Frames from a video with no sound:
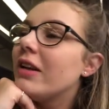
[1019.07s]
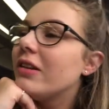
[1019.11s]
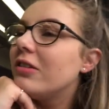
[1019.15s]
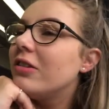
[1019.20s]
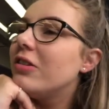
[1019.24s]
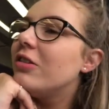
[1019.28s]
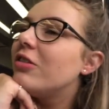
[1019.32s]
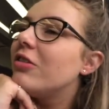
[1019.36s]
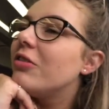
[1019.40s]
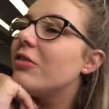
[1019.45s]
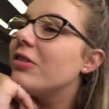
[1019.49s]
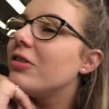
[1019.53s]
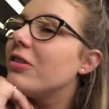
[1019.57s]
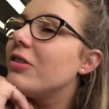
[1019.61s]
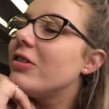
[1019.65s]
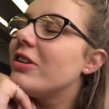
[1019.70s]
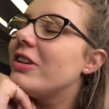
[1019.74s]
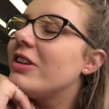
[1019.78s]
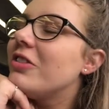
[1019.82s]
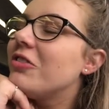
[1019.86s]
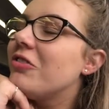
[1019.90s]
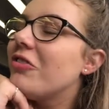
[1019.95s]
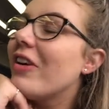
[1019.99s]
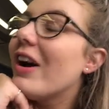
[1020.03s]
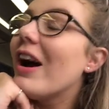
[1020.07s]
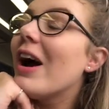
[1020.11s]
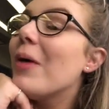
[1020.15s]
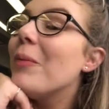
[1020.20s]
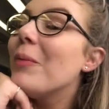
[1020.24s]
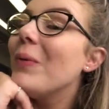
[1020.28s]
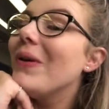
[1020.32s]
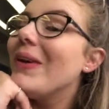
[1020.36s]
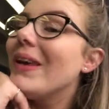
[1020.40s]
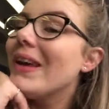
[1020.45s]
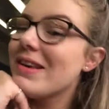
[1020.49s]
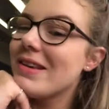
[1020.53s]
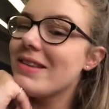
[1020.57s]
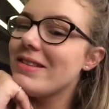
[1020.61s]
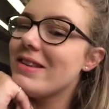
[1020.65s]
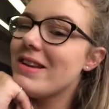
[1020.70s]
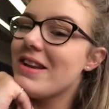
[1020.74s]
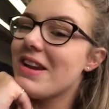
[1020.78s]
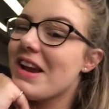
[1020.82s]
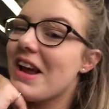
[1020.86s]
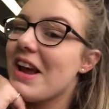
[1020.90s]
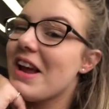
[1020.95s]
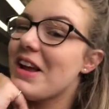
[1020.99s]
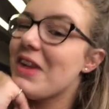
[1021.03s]
Scrub describe
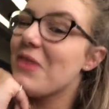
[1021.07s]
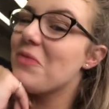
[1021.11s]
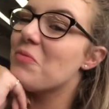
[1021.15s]
yesterday.